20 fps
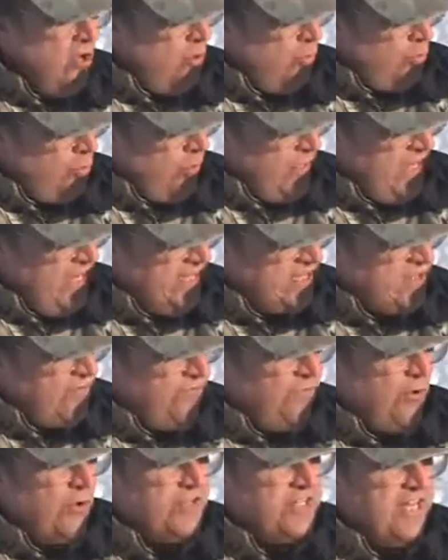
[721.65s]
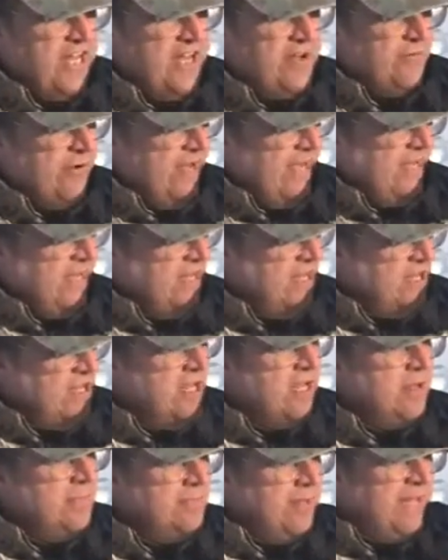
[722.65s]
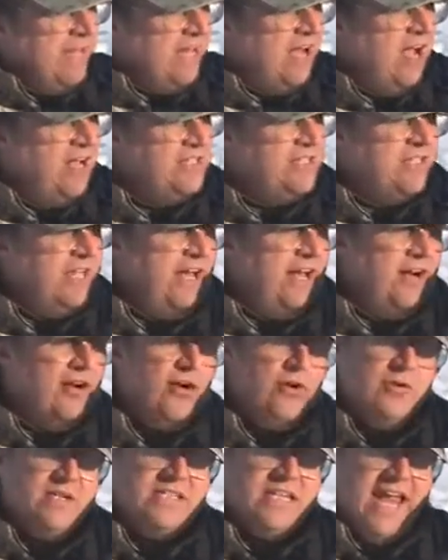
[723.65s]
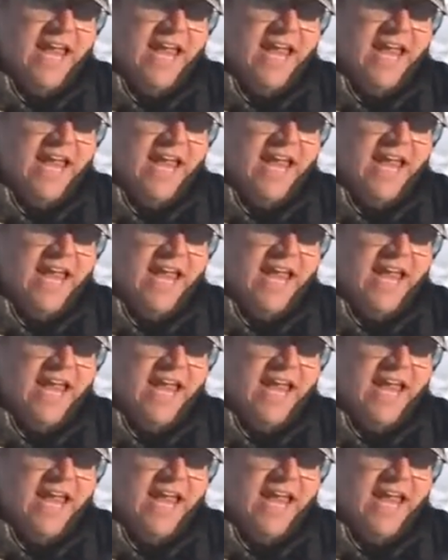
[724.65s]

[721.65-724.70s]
where he hit the 14 ring, because the arrow is